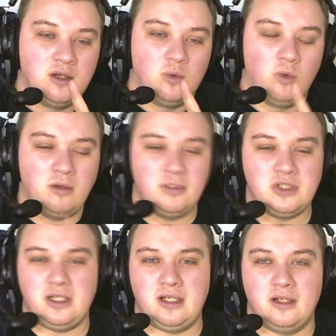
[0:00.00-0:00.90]
World
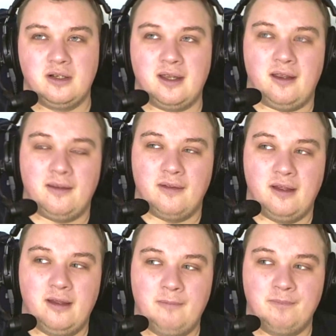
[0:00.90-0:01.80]
Machine. Okay.
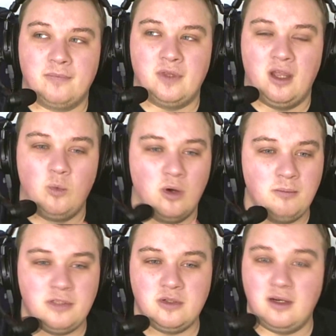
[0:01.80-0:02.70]
I
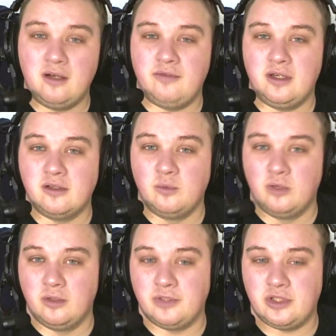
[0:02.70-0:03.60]
won't be doing any videos on
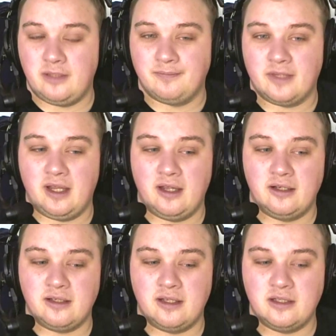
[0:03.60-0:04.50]
World Machine,
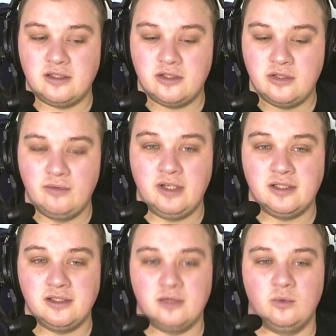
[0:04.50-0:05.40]
and there's 2 reasons.